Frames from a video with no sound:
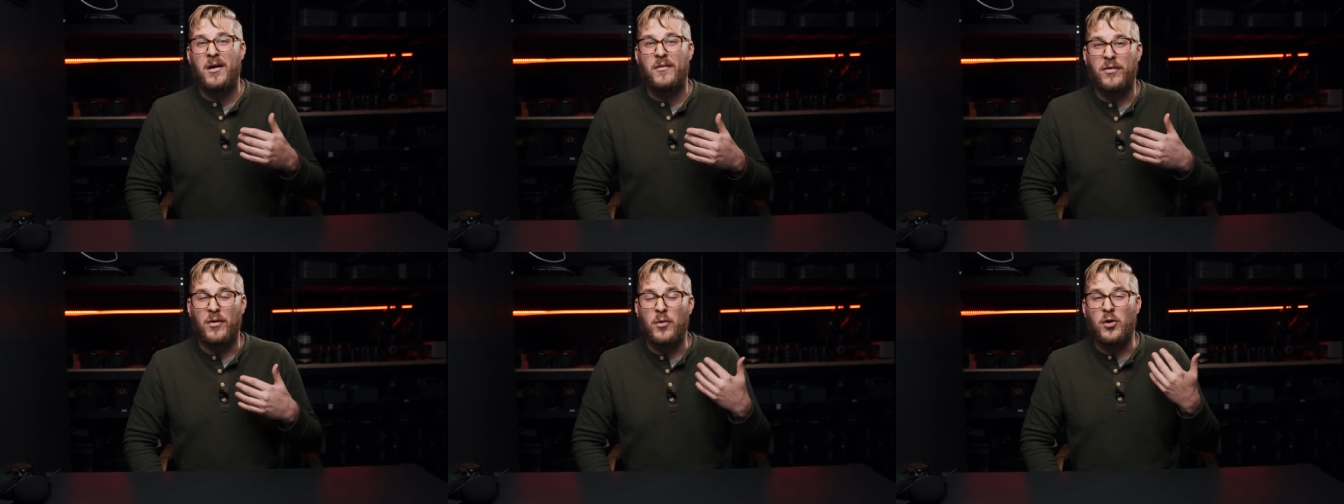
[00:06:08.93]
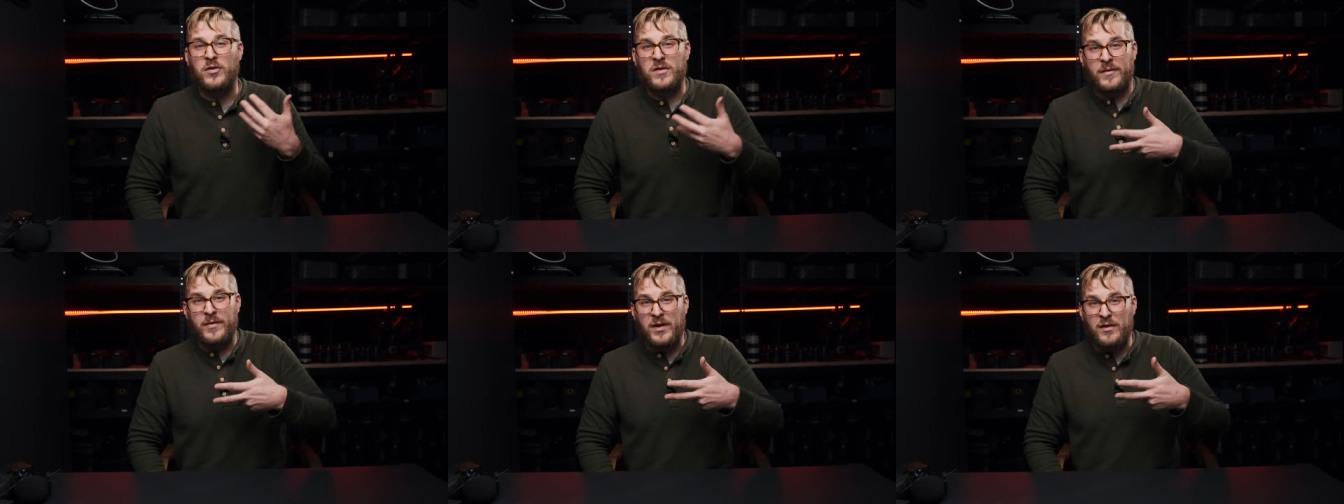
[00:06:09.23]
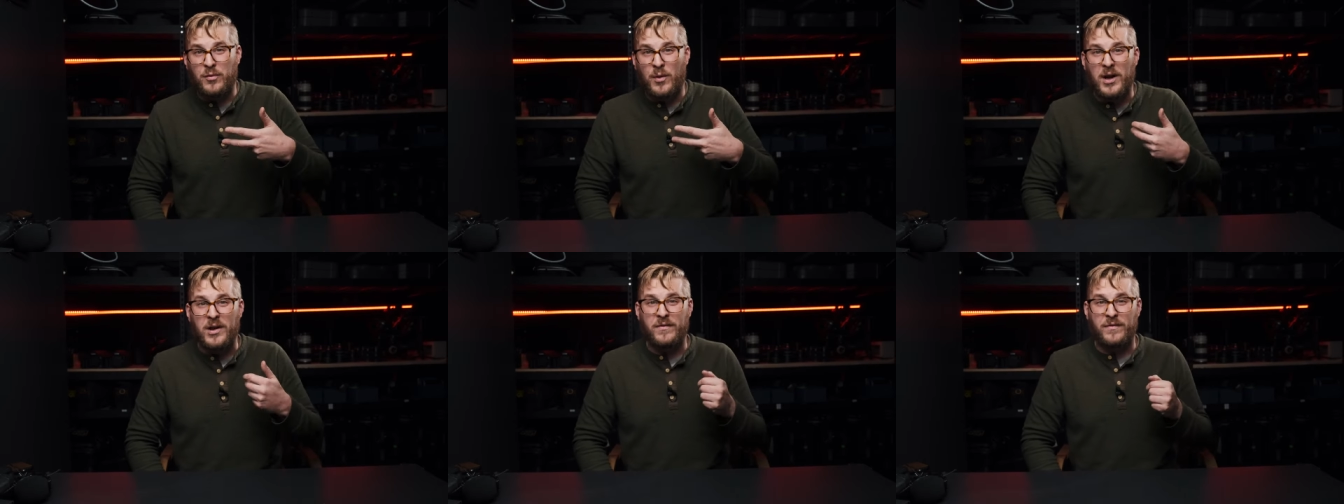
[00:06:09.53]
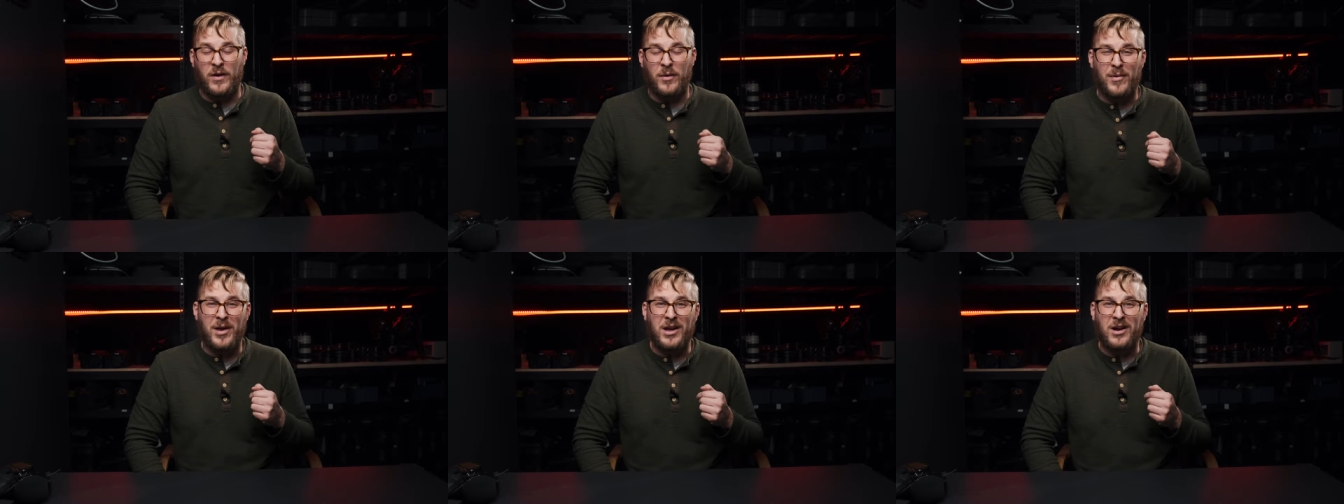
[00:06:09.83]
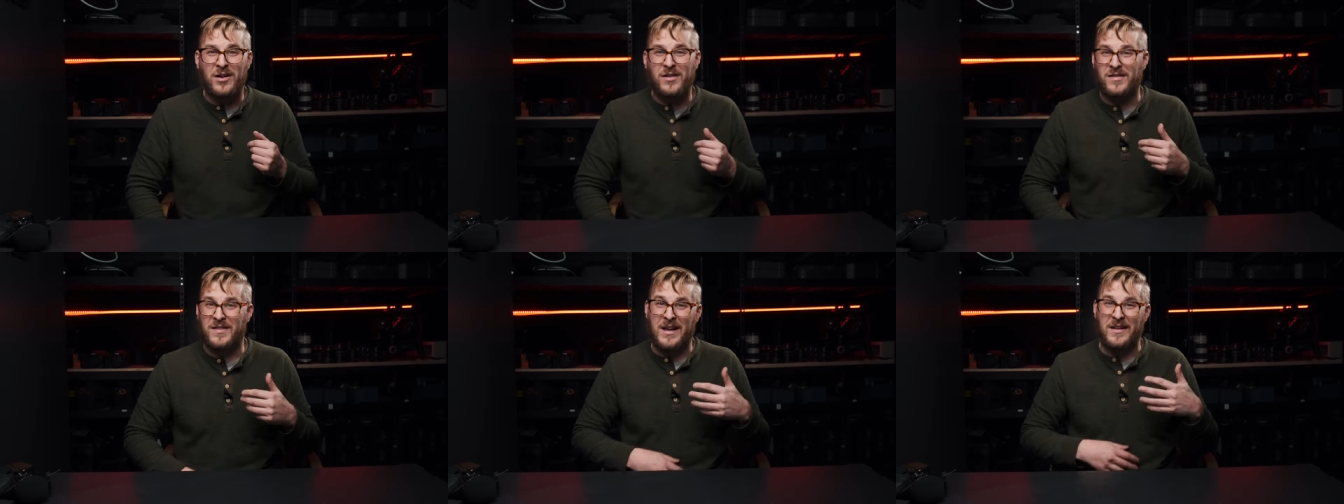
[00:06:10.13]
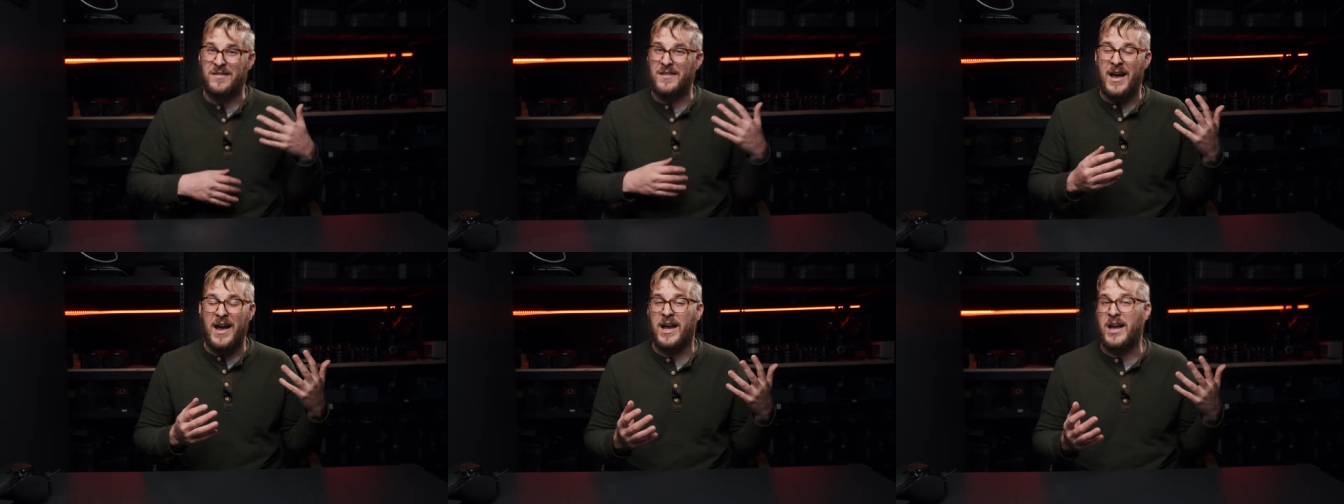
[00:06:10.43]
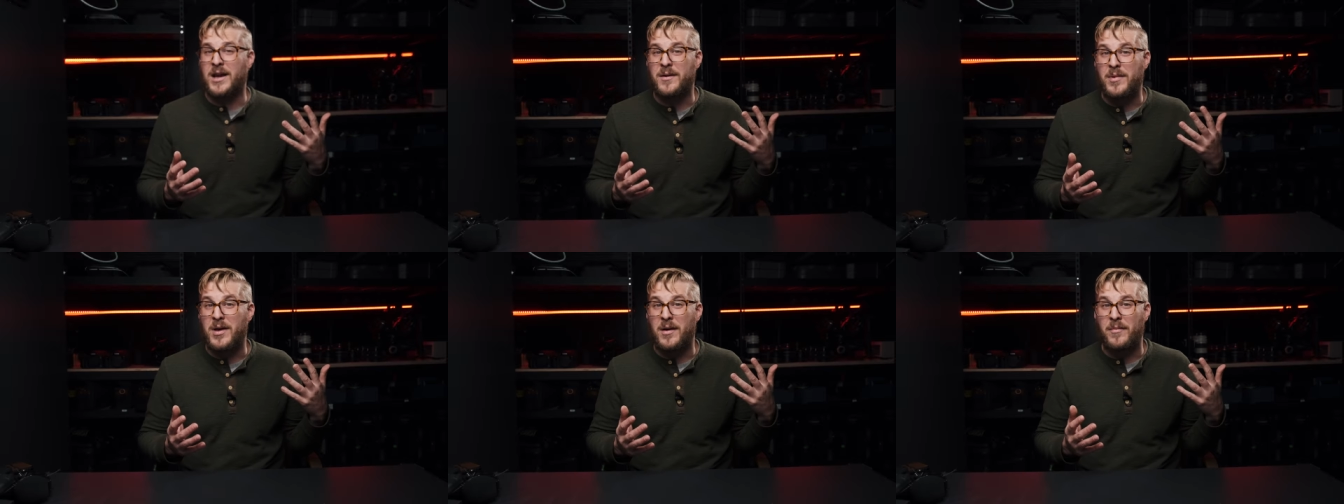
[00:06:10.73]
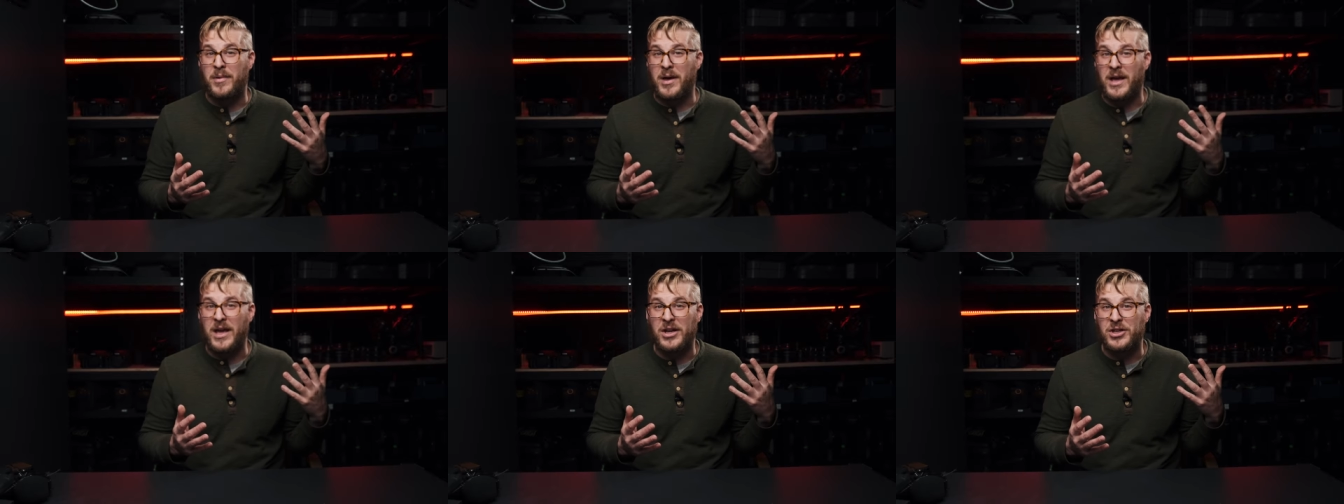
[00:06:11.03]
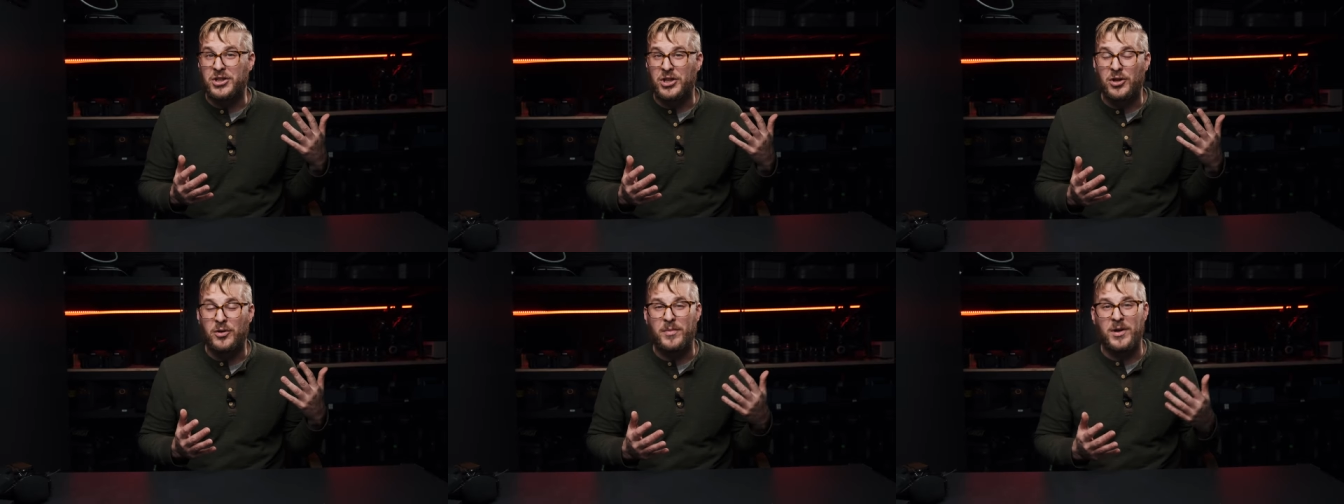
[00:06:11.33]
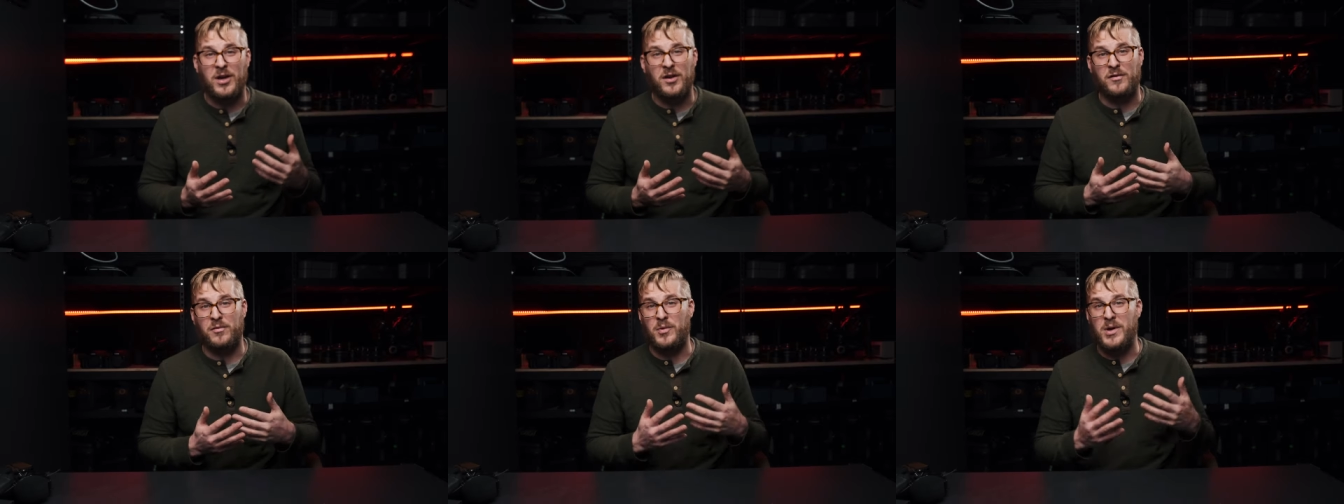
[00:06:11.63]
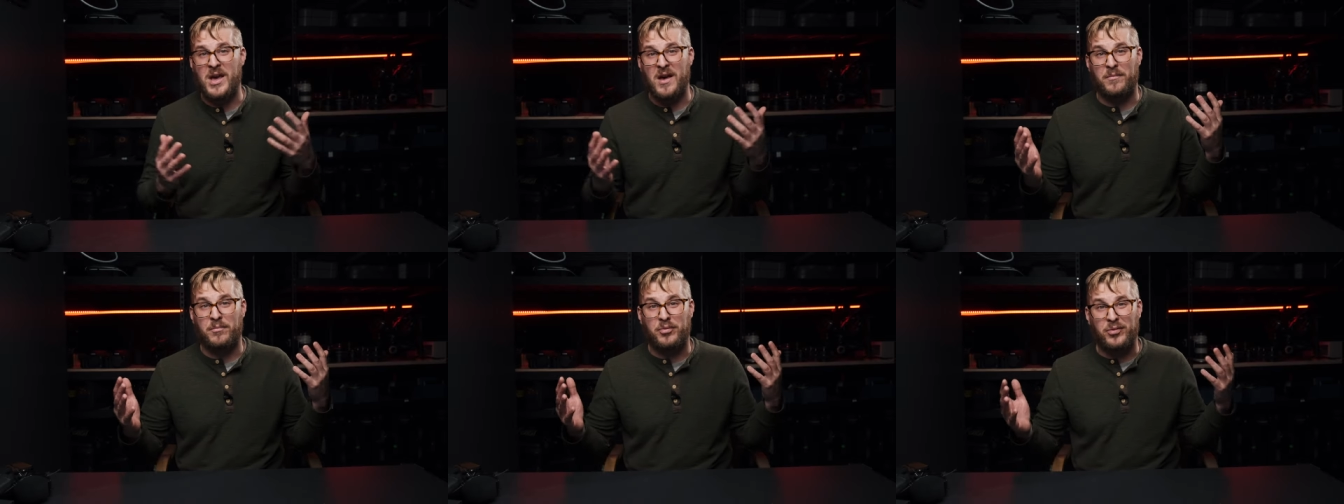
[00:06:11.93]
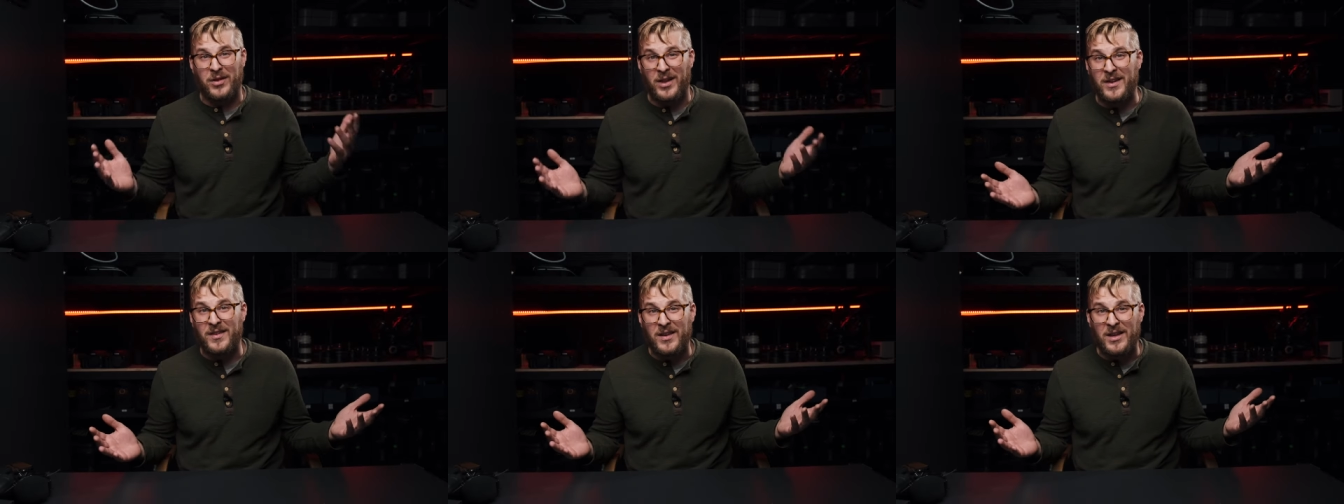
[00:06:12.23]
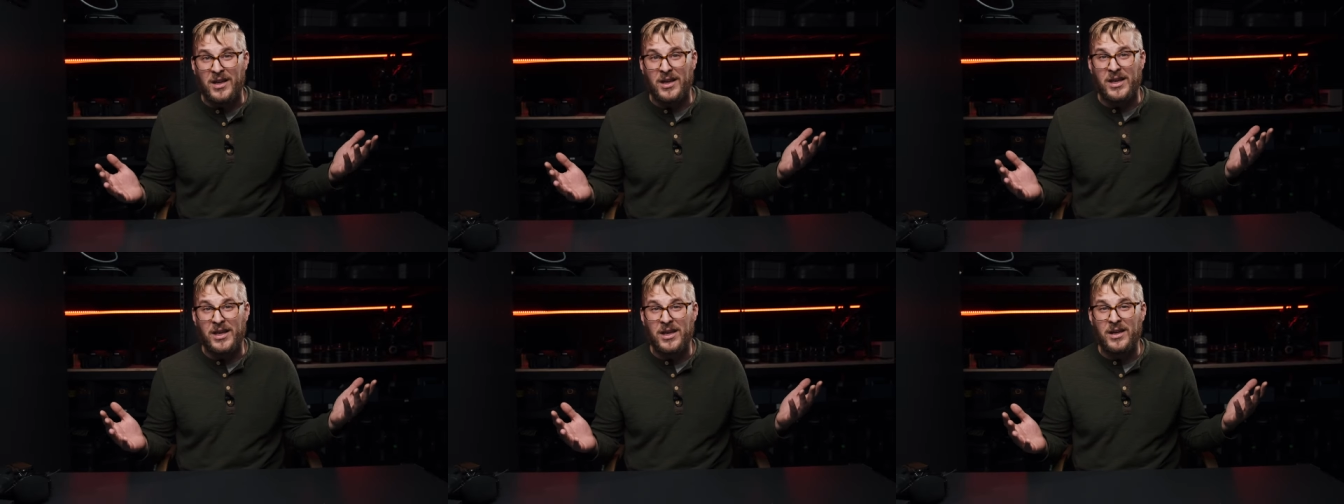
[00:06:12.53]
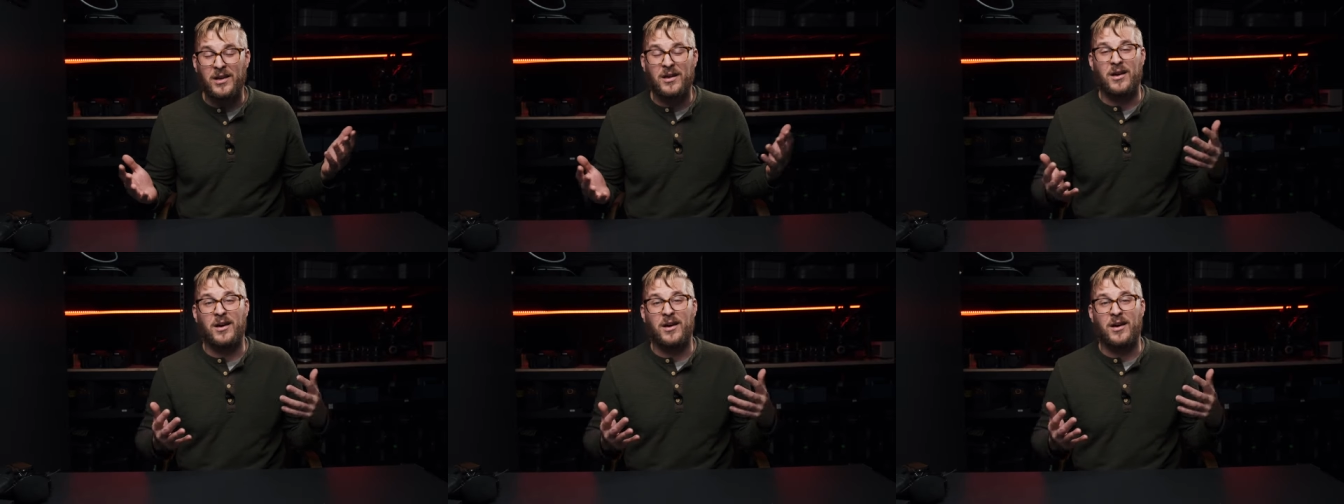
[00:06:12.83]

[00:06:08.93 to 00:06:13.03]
For most of us wedding filmmakers, that's not gonna be a big issue because we have plenty